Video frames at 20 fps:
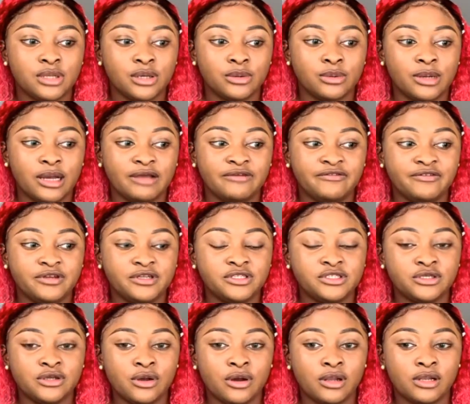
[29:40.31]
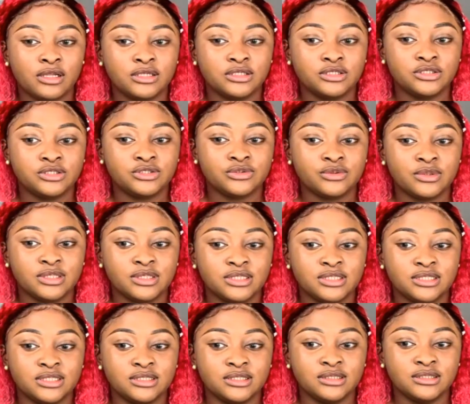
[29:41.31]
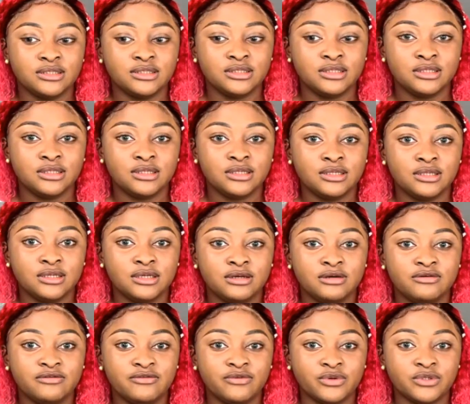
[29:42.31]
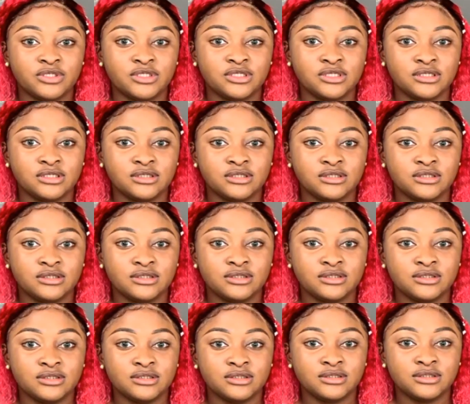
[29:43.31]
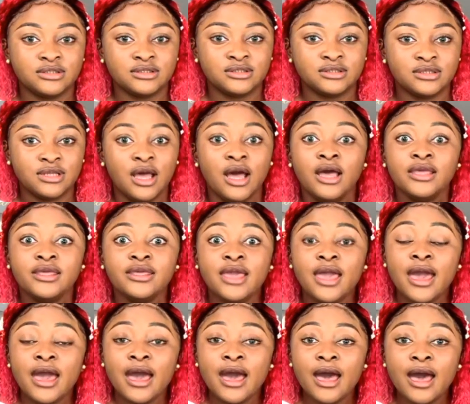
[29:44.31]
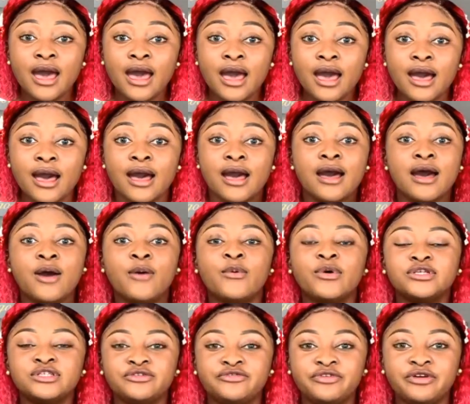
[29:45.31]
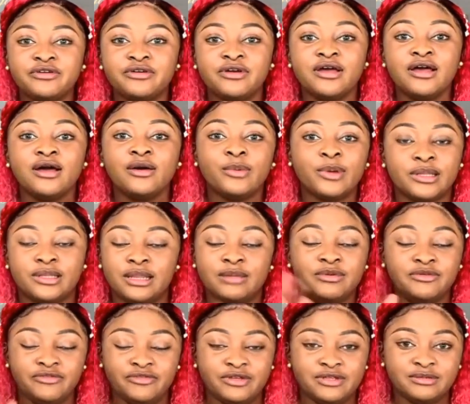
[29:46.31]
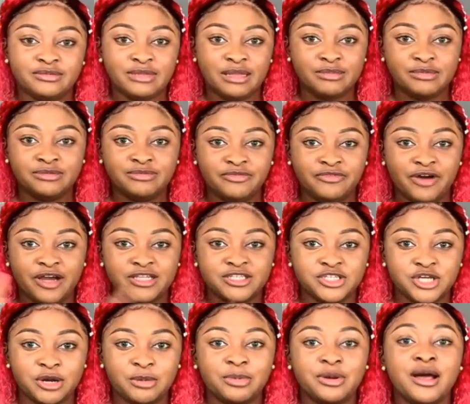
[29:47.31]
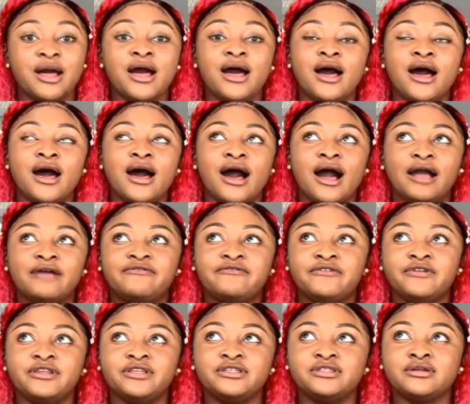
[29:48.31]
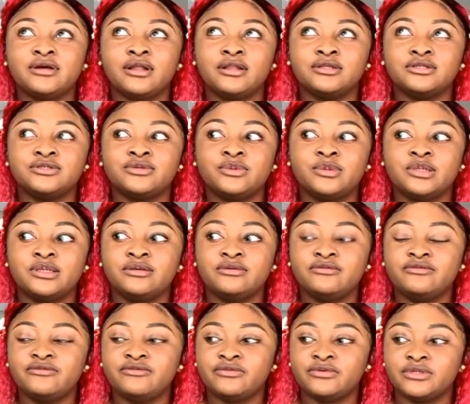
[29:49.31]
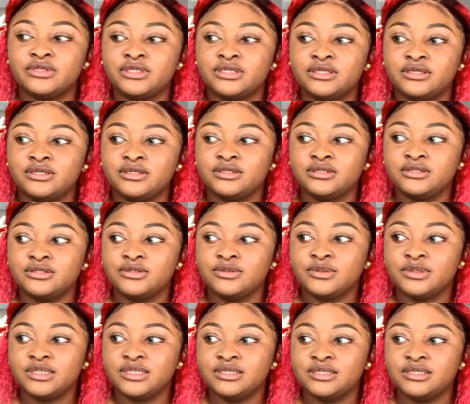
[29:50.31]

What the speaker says: No, I finished college 2014. Yeah. What's your favorite? Wait, let me let me before I jump. I finished college 2014,